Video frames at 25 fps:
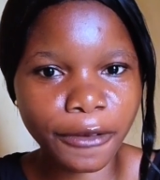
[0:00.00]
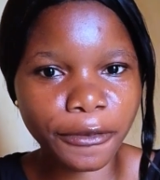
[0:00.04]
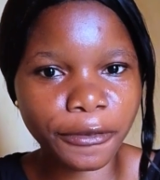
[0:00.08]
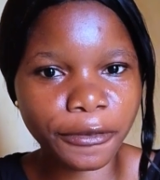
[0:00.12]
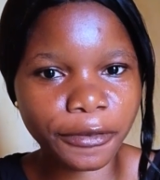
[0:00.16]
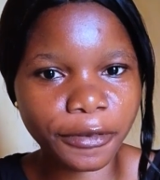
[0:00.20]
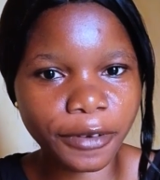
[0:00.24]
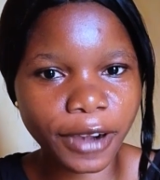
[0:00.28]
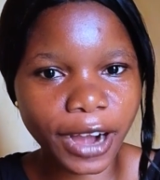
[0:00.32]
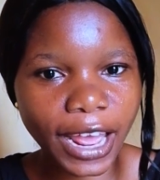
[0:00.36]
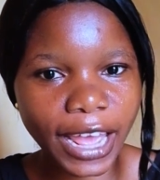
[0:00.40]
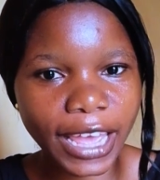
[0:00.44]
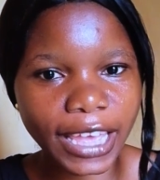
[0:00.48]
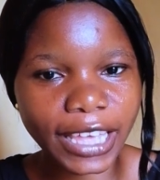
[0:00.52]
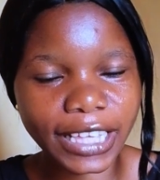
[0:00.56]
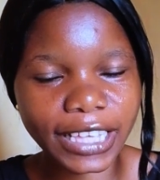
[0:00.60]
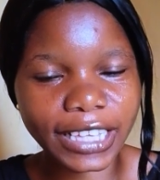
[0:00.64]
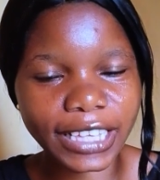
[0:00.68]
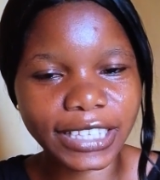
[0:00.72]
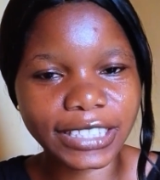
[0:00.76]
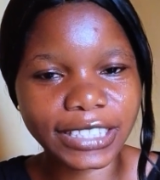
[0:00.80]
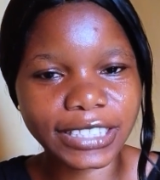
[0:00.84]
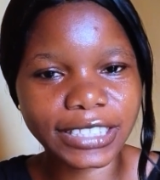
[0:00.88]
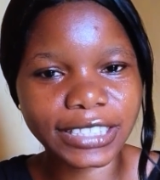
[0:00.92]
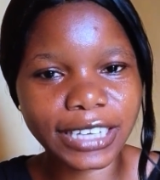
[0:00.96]
Frei
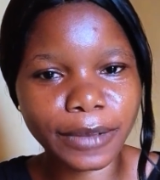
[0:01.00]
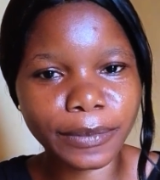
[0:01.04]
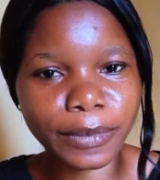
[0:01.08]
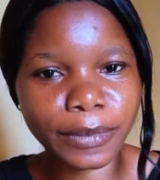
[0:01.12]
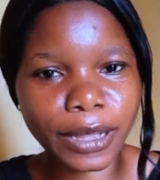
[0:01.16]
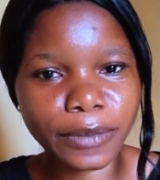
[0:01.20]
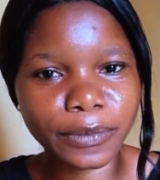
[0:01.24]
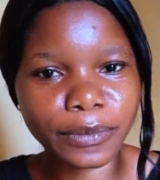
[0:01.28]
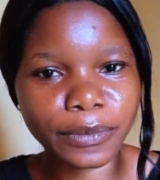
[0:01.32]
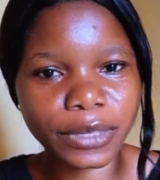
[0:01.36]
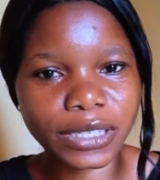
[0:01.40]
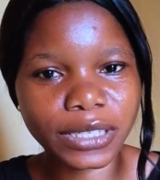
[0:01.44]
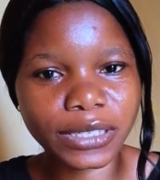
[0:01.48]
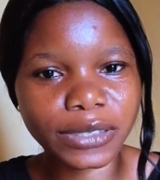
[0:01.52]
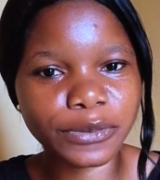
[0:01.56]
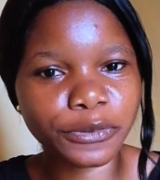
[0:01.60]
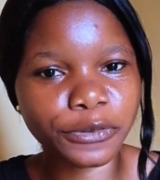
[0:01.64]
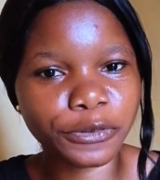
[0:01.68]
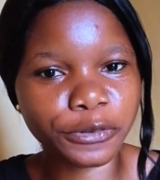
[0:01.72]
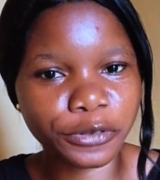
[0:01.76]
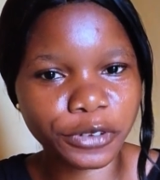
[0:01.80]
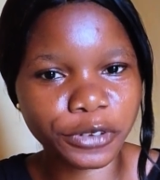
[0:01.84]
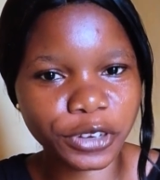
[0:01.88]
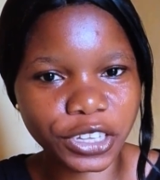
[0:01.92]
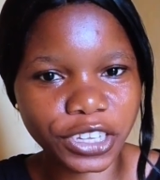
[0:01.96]
in German means
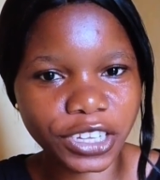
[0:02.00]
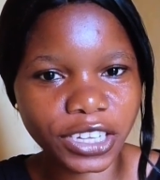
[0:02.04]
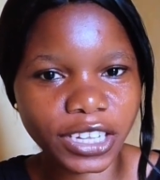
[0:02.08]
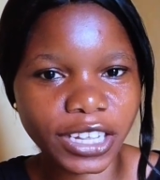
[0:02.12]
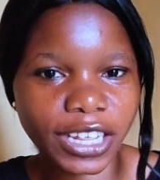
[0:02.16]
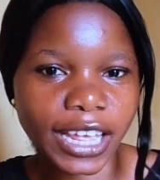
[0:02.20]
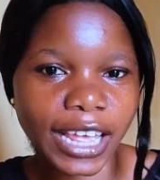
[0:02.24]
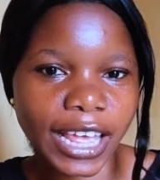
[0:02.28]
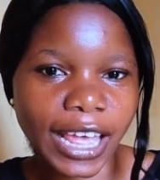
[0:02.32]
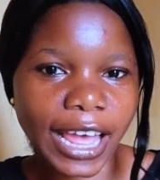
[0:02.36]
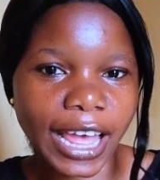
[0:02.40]
free